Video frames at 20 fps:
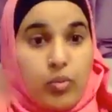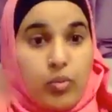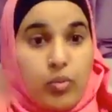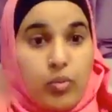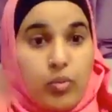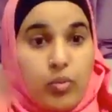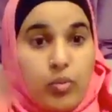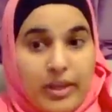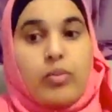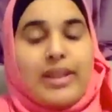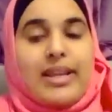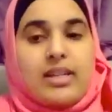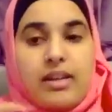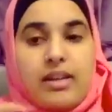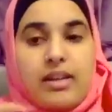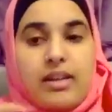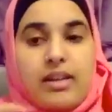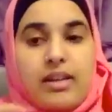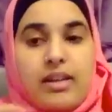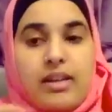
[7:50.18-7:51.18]
when
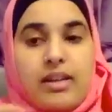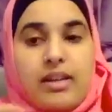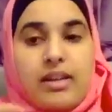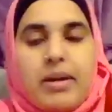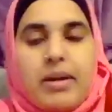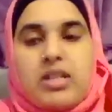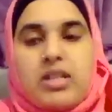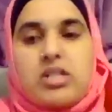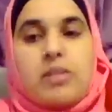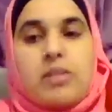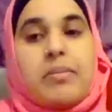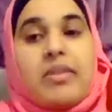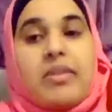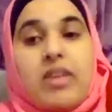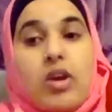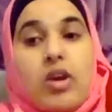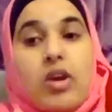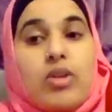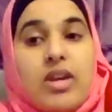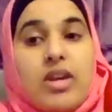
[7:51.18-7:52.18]
they're delivering,
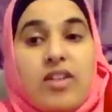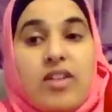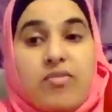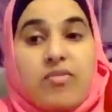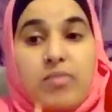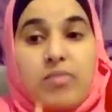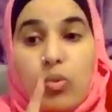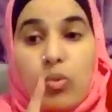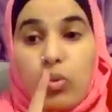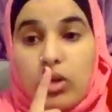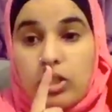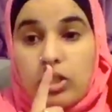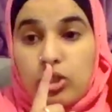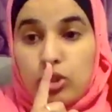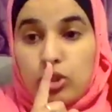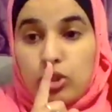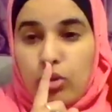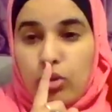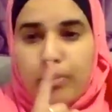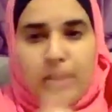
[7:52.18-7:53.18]
babies
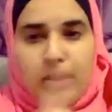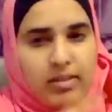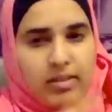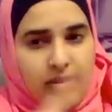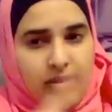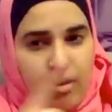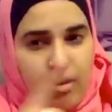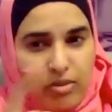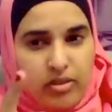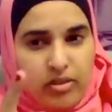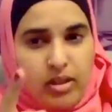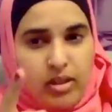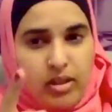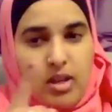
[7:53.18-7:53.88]
are able to breathe a bit